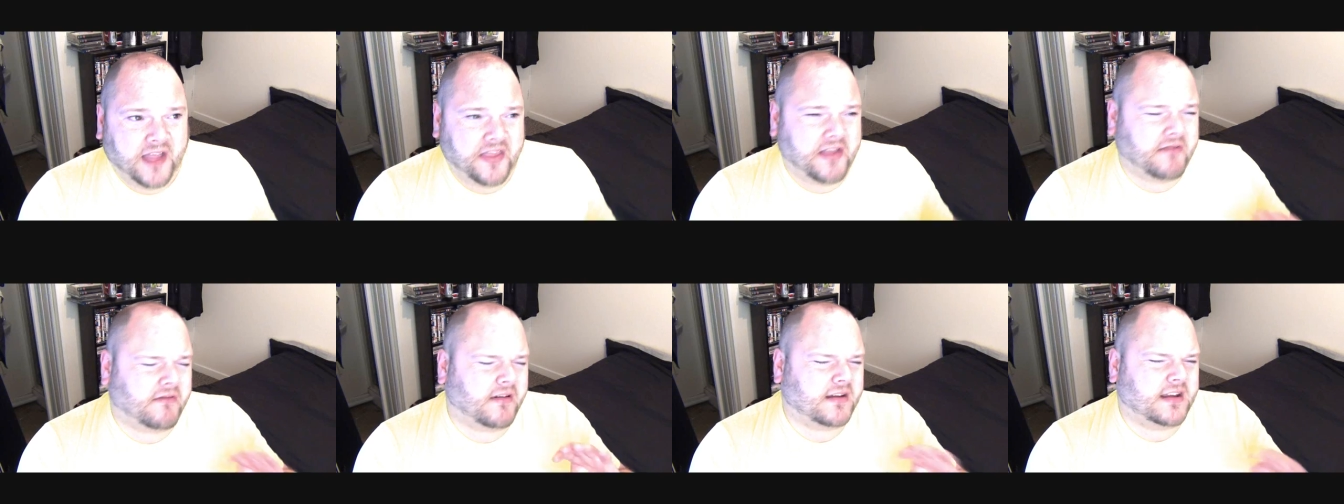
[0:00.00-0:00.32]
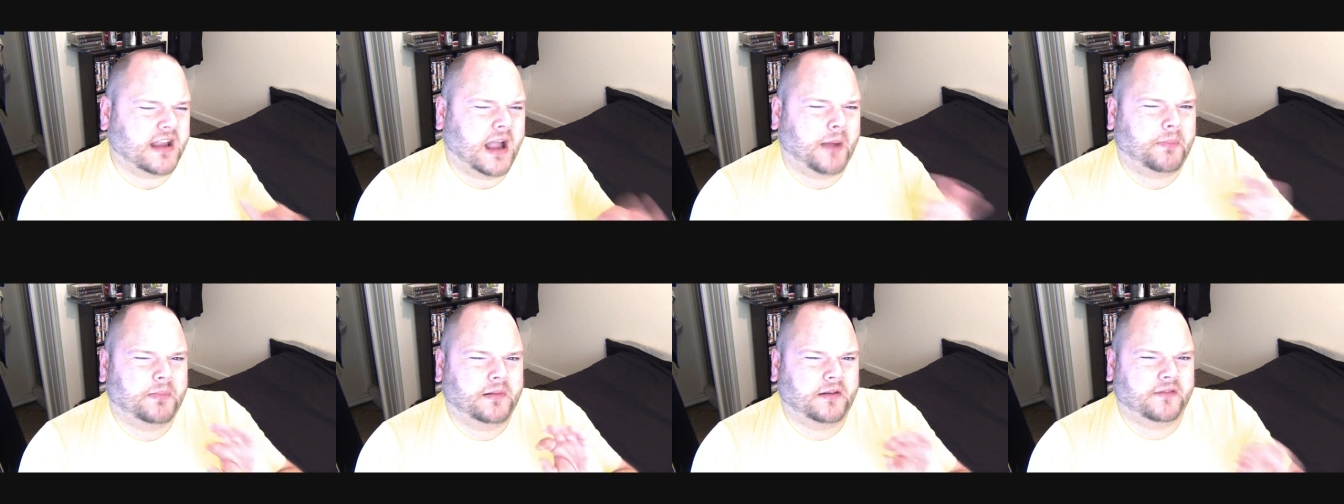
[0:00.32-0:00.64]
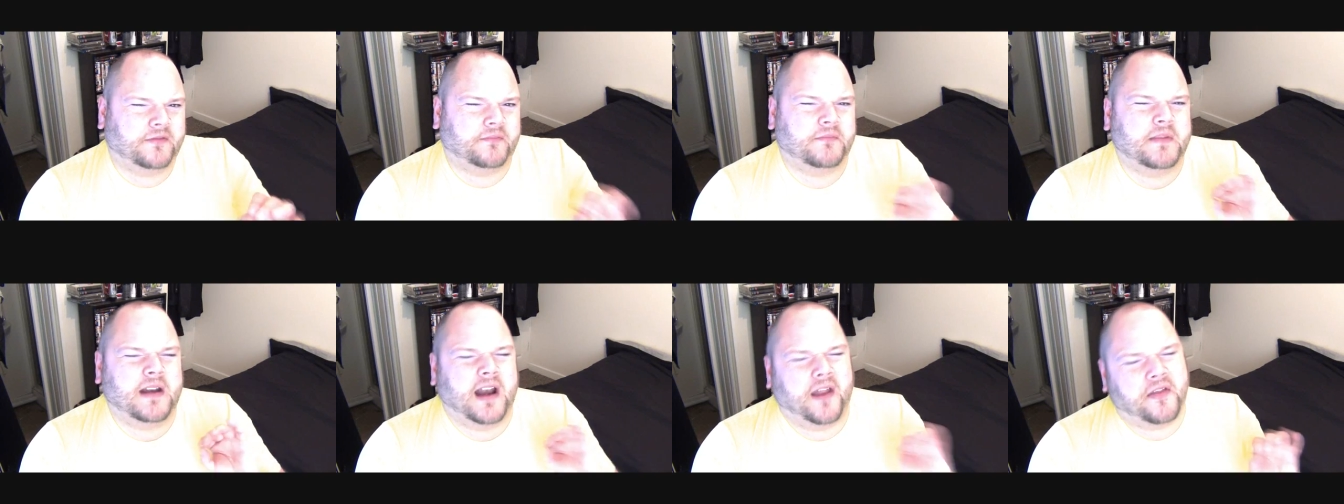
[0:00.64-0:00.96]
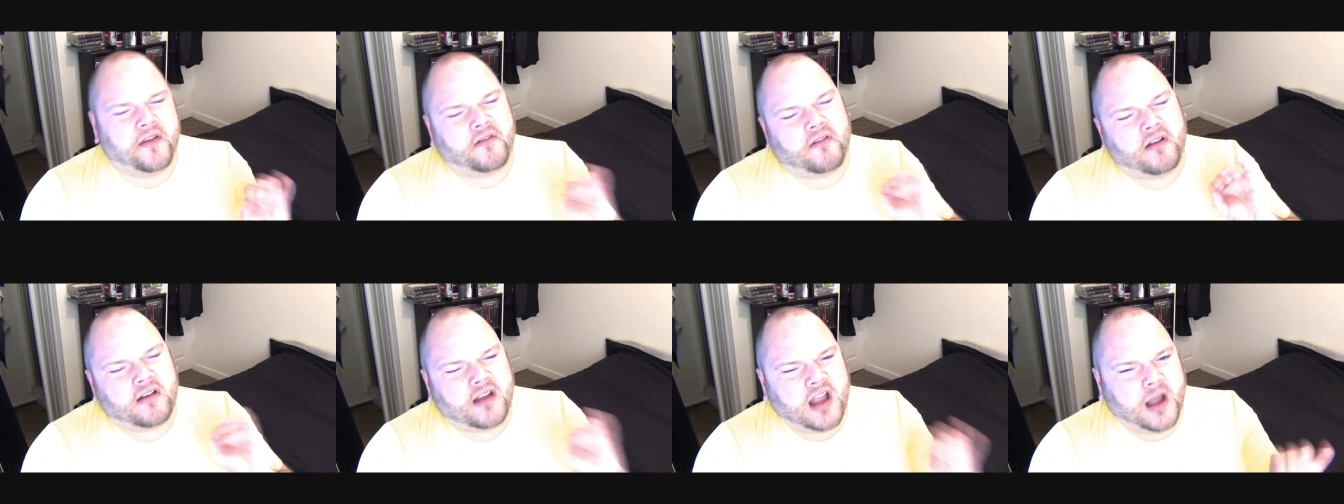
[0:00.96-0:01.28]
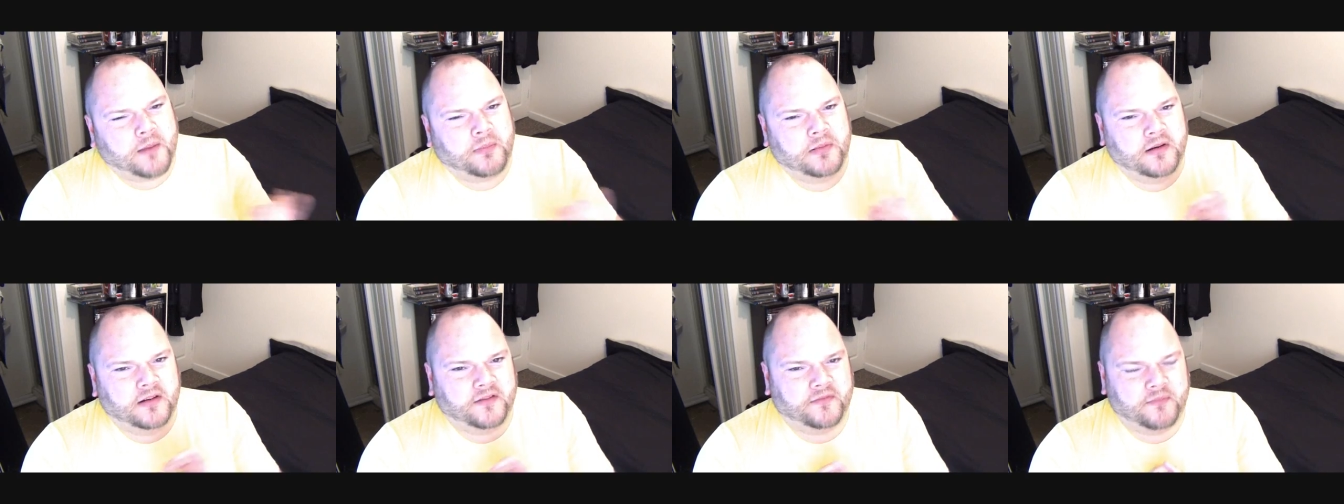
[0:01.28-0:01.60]
And there are a couple of you know there are a
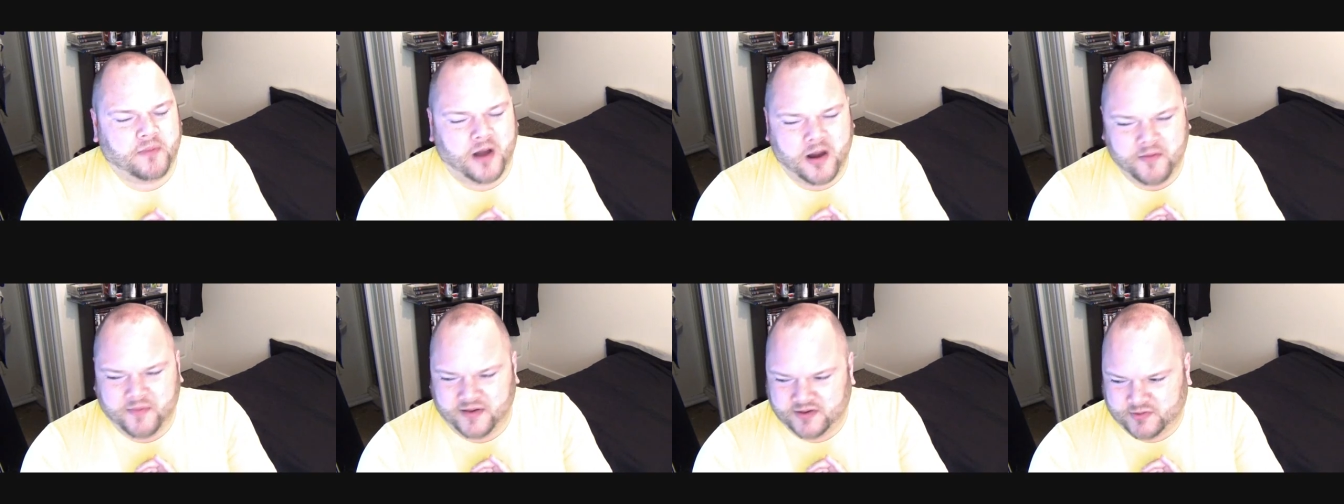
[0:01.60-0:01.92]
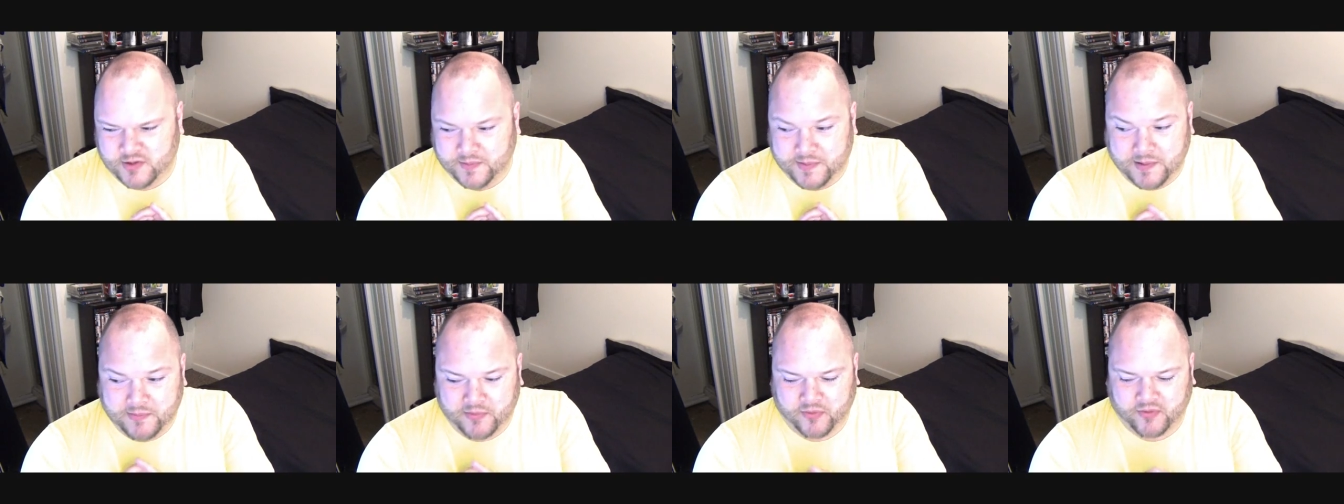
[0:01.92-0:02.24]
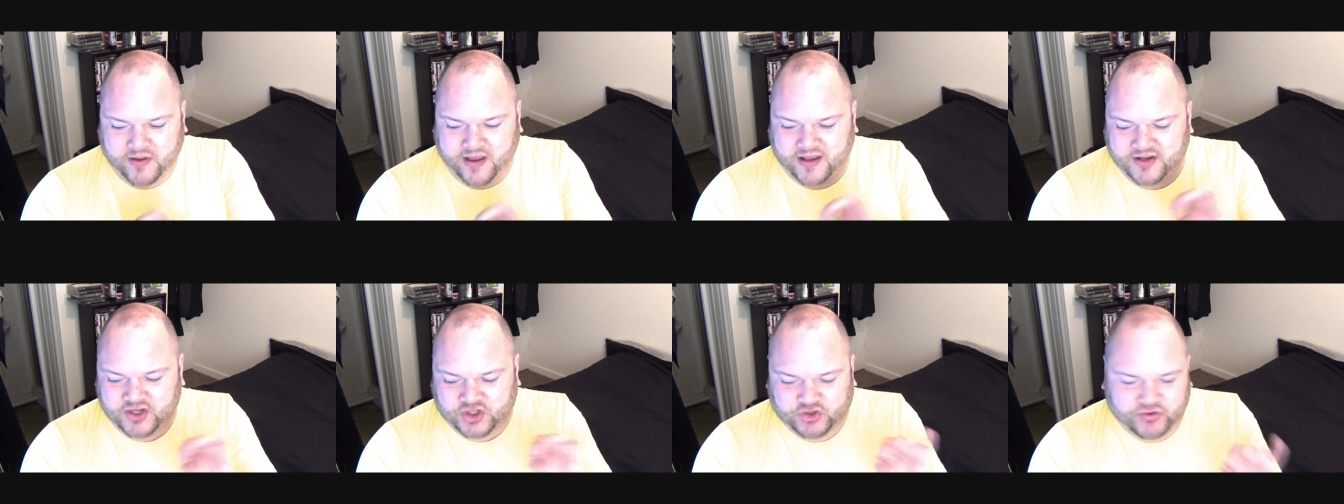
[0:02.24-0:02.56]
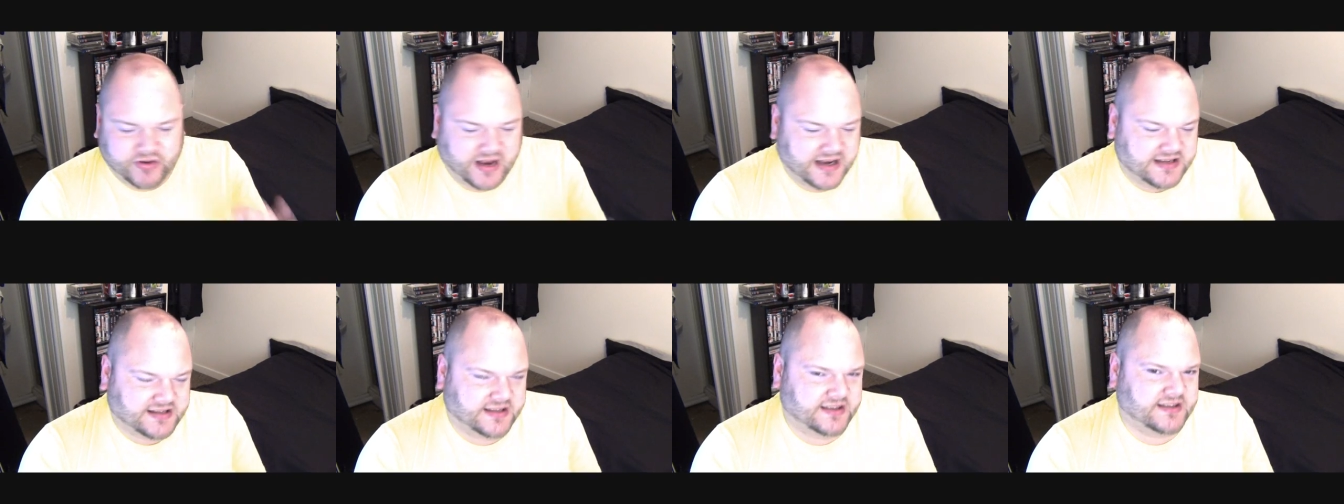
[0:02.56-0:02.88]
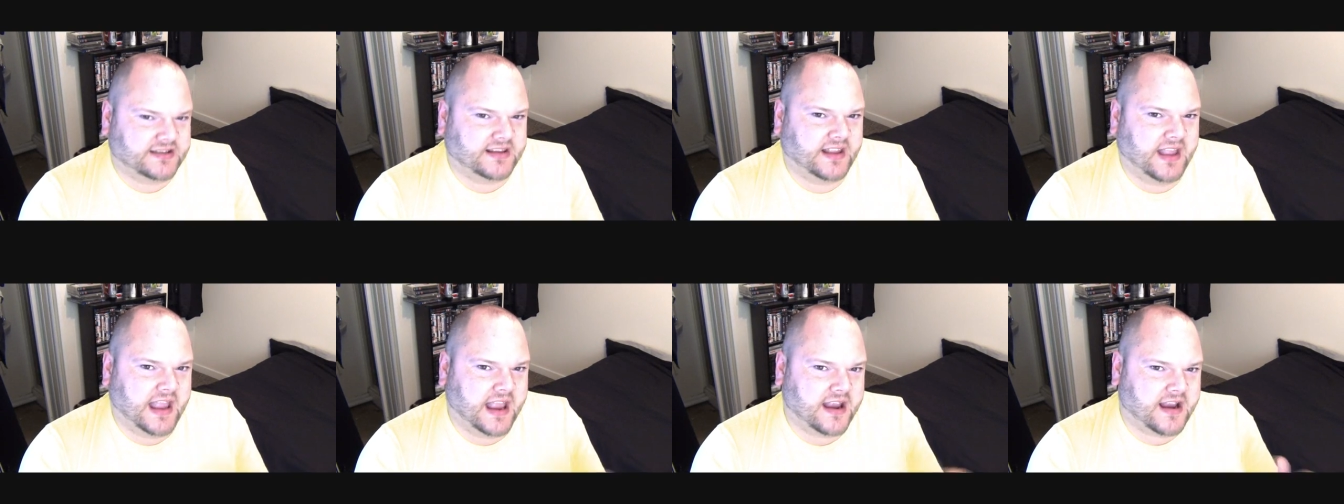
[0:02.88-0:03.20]
couple of moments where people get stressed
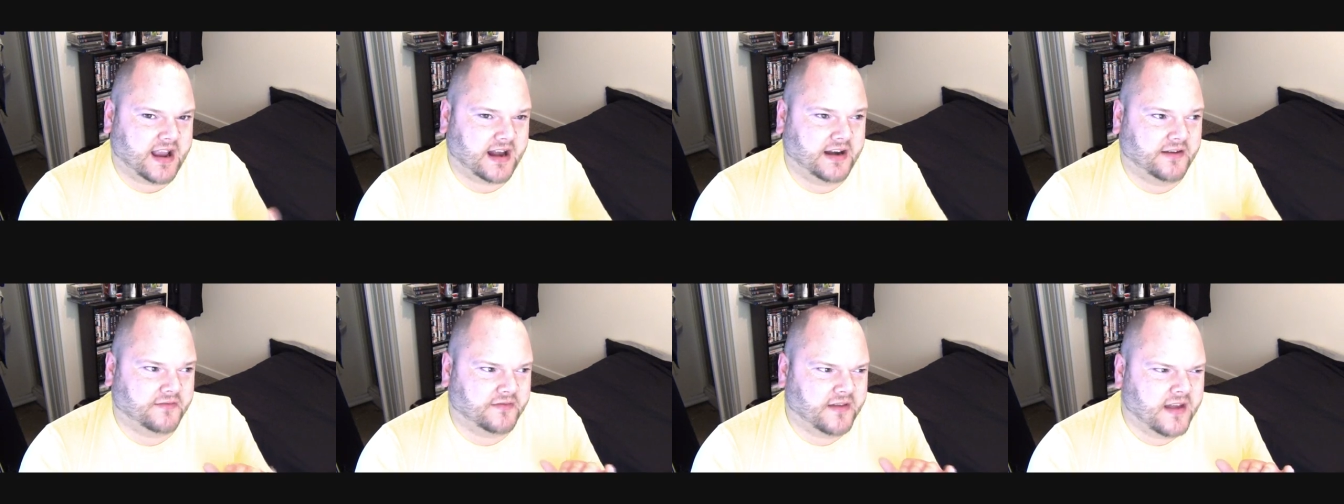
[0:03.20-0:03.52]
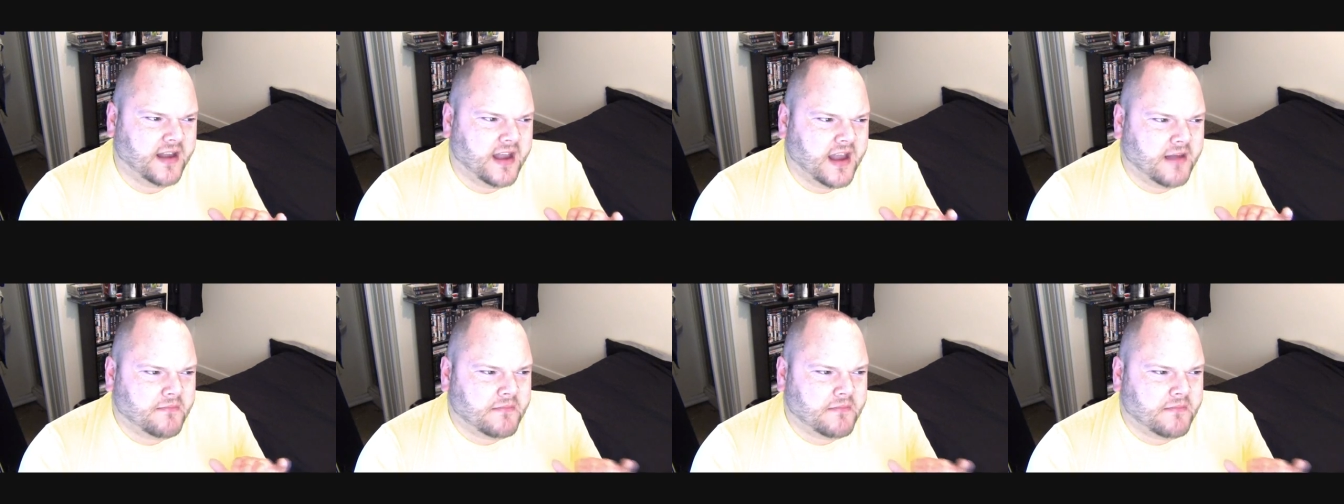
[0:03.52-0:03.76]
and they kind of